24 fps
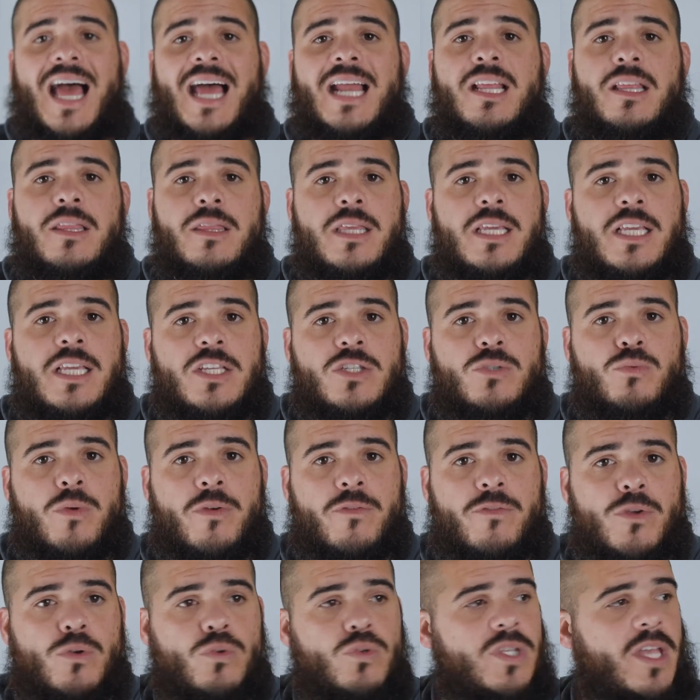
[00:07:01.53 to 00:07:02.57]
of these
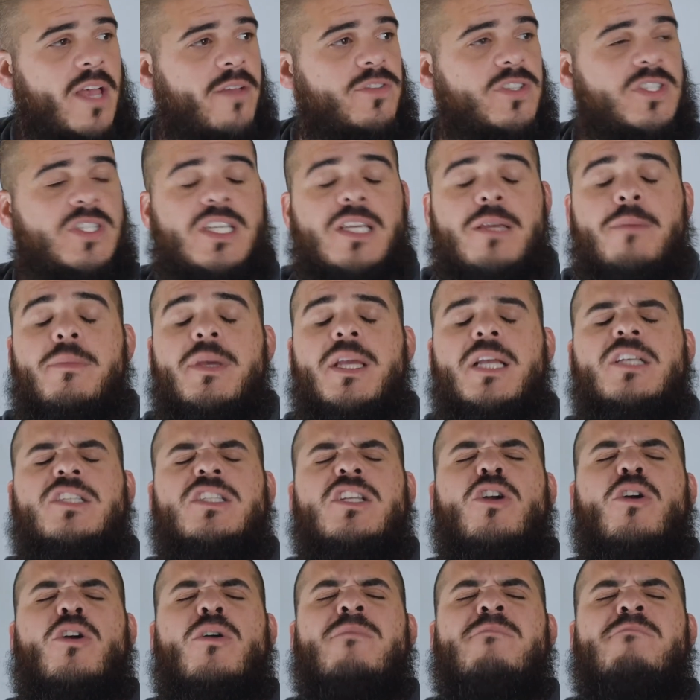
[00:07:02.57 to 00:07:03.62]
reviews I've seen because
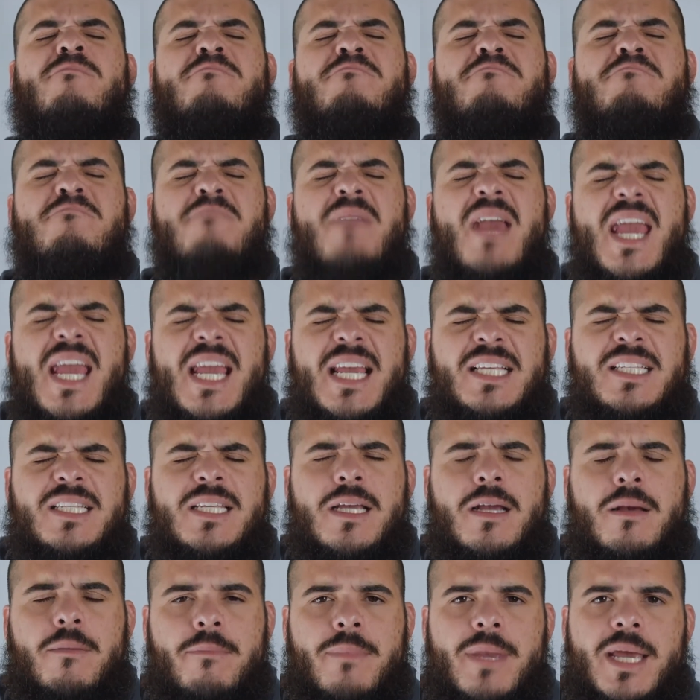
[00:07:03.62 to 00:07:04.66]
they're
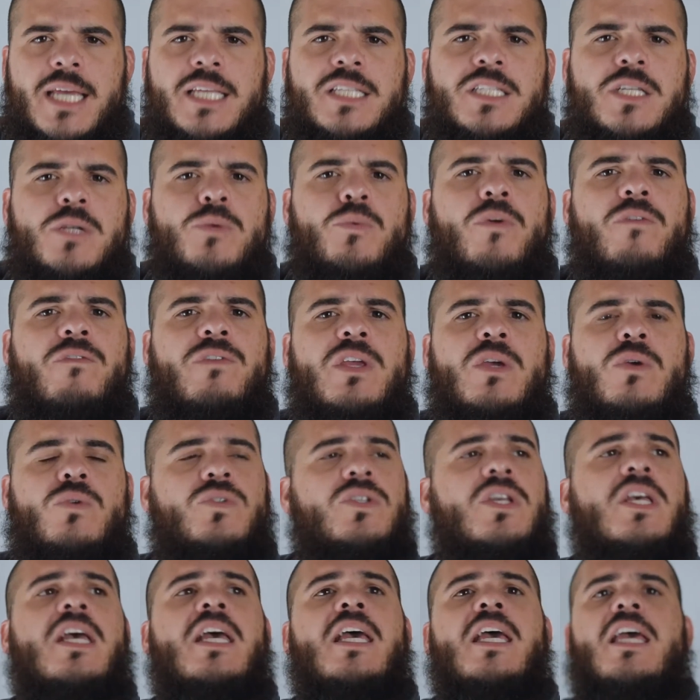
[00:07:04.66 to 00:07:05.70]
amazing reviews.
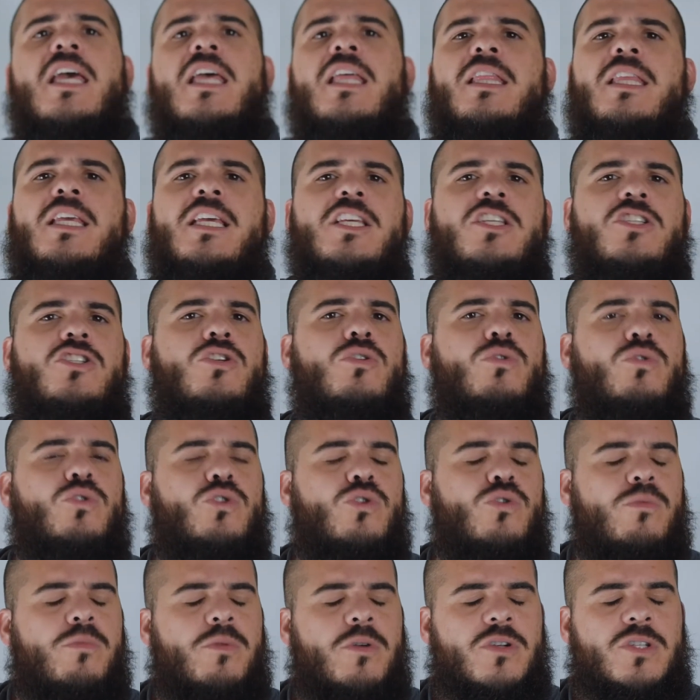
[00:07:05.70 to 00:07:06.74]
These
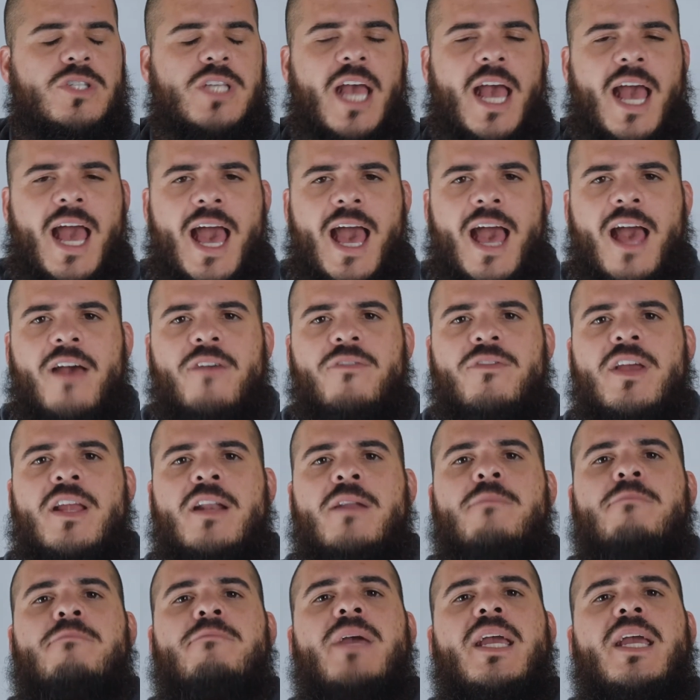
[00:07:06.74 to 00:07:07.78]
YouTubers have an
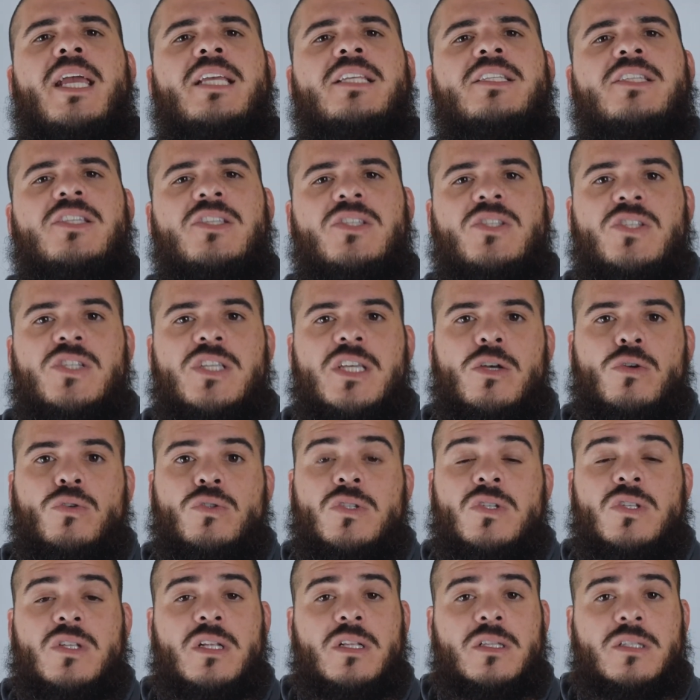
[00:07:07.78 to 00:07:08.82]
amazing skill
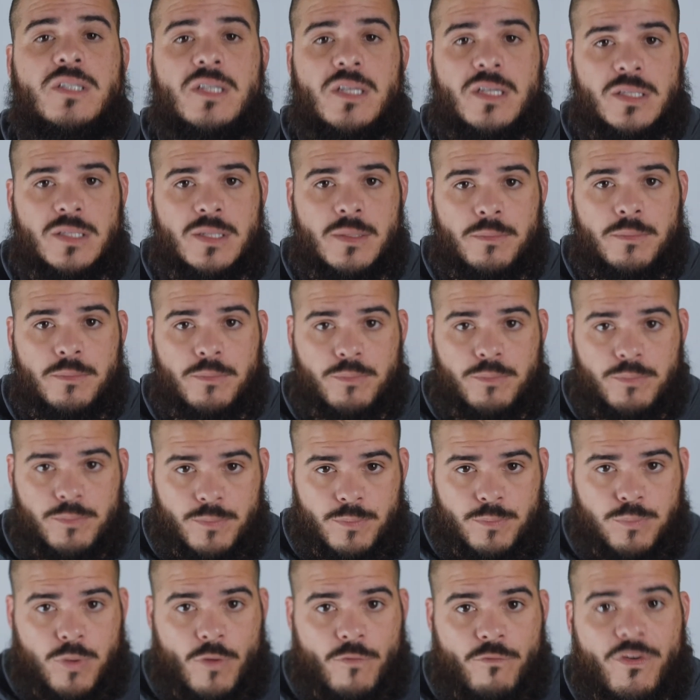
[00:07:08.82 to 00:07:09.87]
to
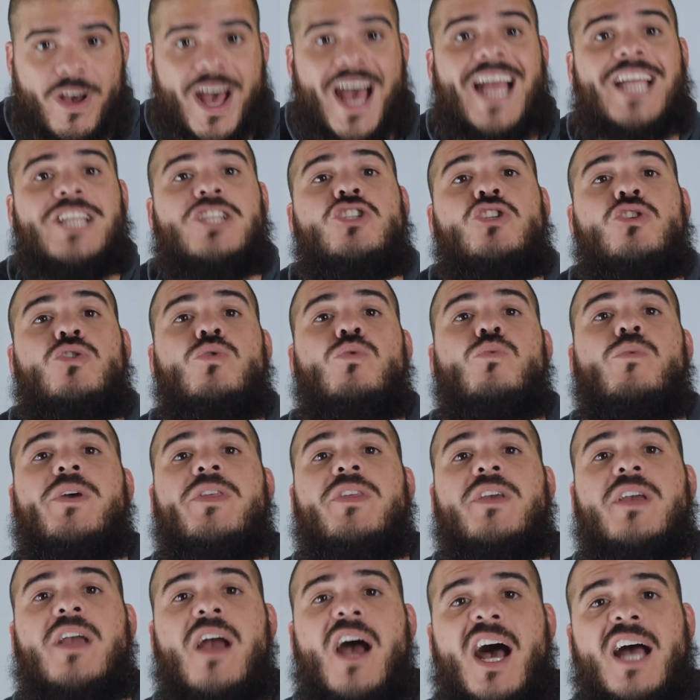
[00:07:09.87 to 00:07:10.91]
provide you with
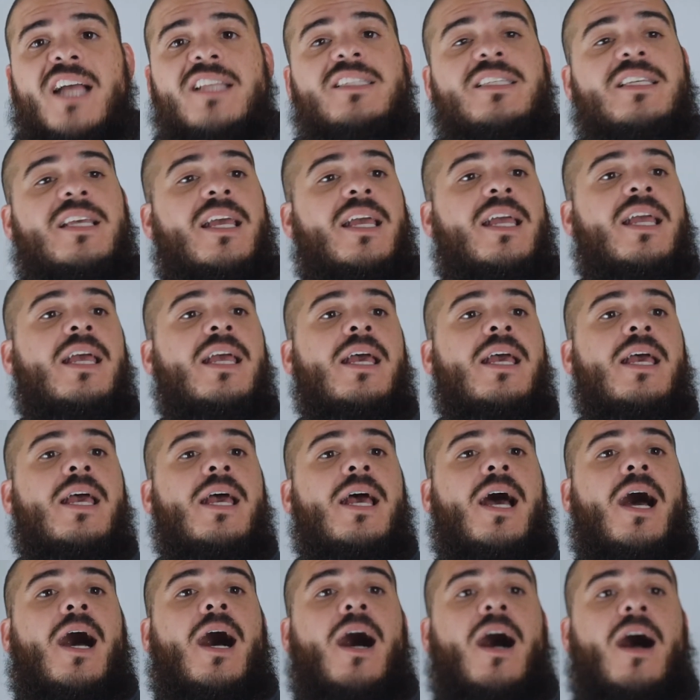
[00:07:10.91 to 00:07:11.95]
content
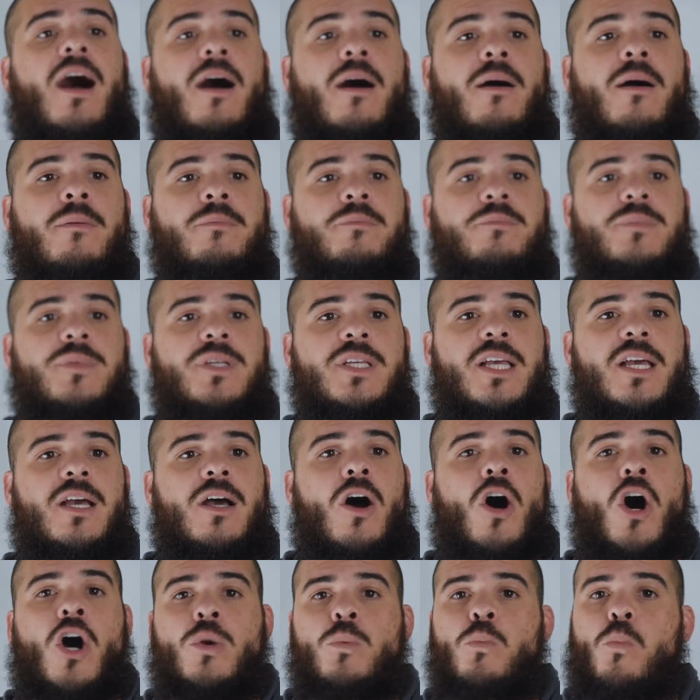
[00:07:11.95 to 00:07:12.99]

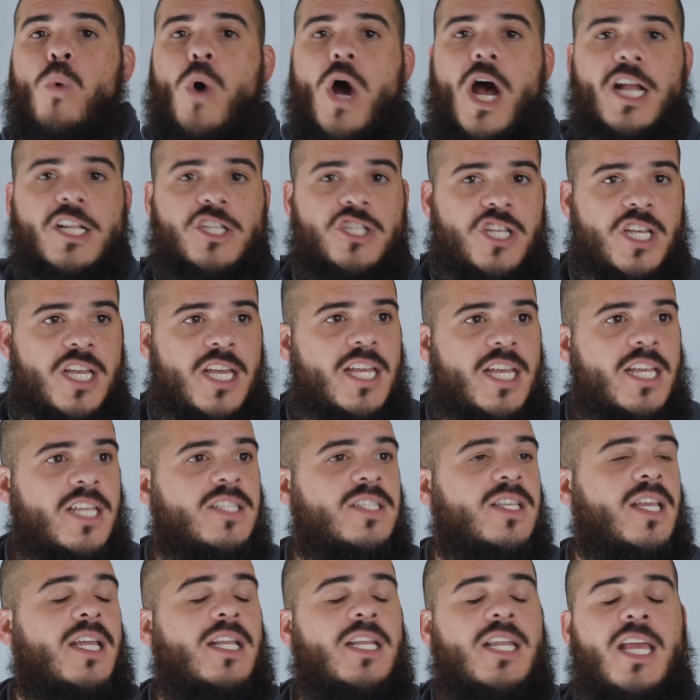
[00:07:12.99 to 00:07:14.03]
on watches
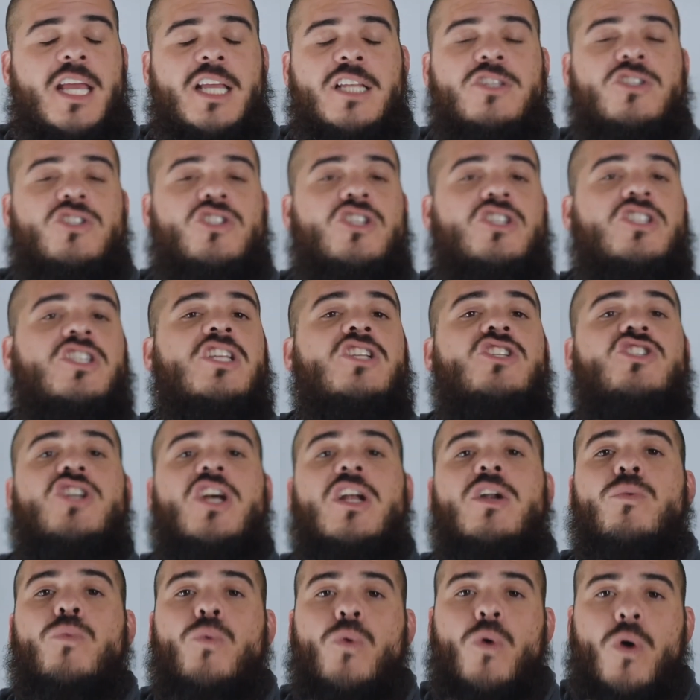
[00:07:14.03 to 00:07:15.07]
and just in
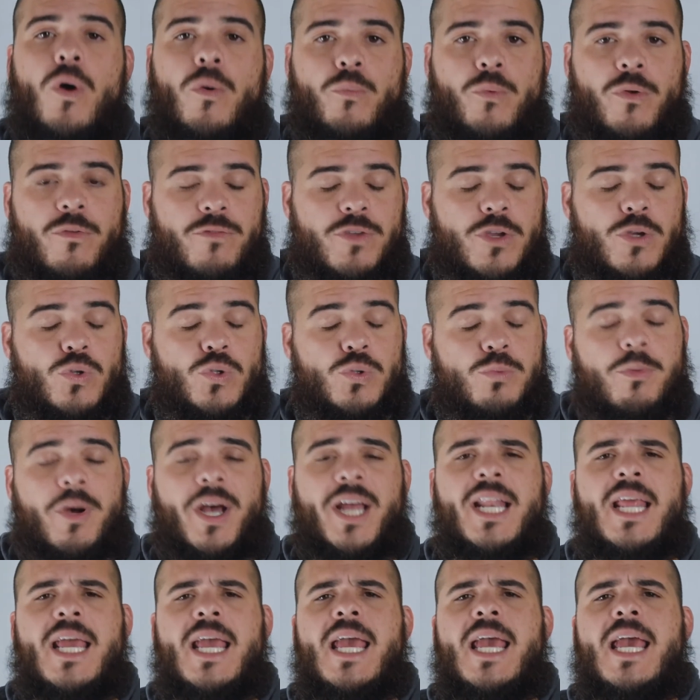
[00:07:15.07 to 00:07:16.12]
general on reviews. But
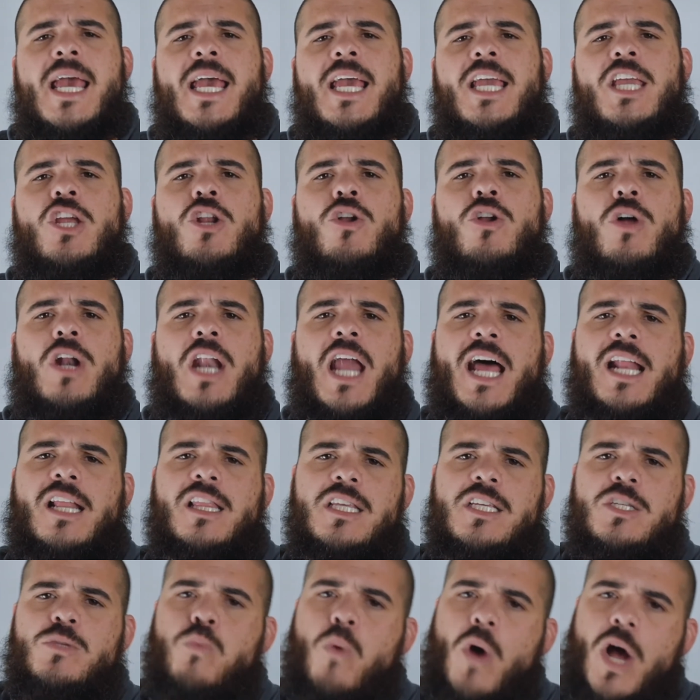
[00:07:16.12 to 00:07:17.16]
a lot of these
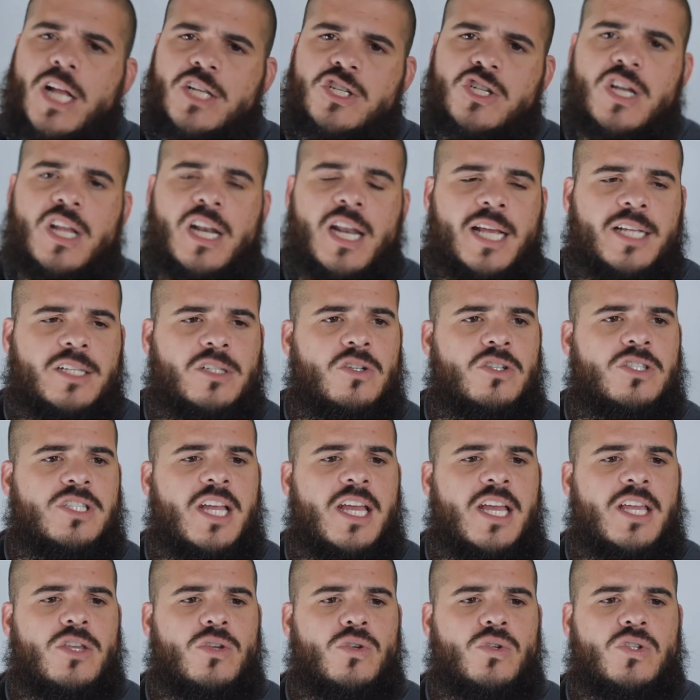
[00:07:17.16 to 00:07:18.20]
watch collectors that
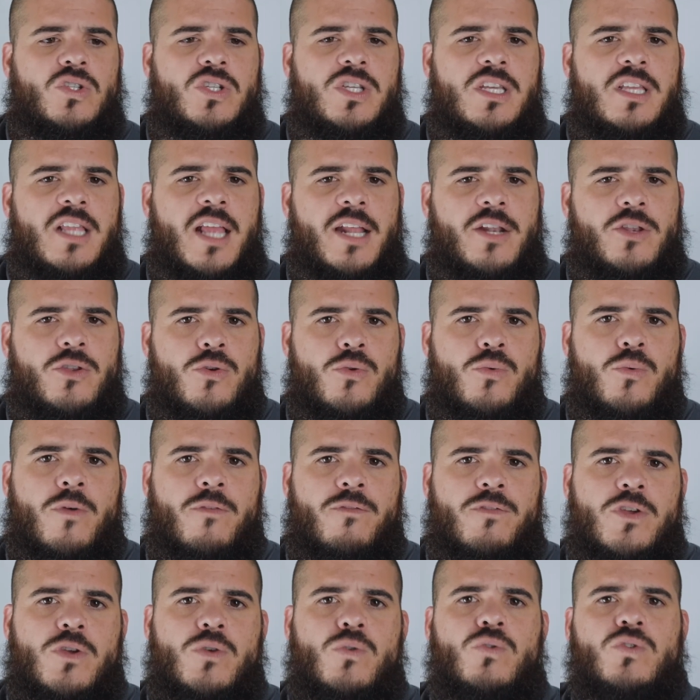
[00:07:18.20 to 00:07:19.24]
you see that do
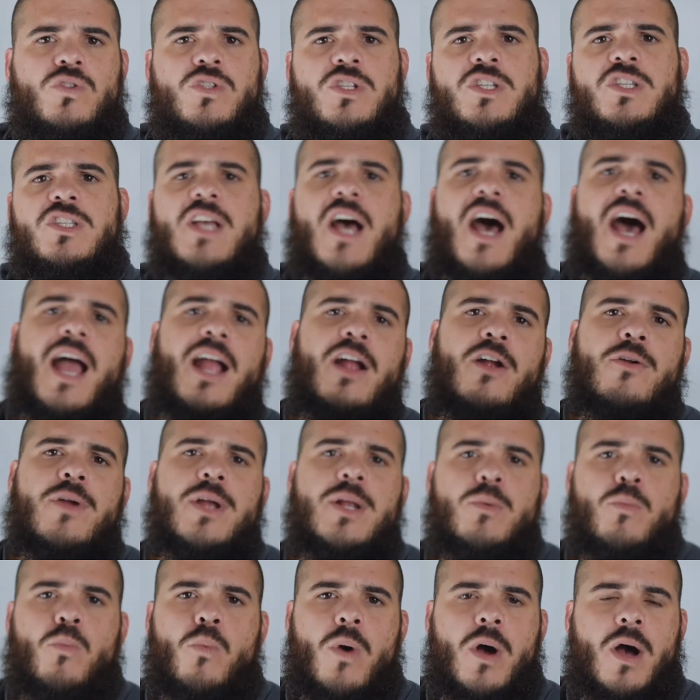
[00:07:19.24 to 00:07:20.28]
reviews, these higher end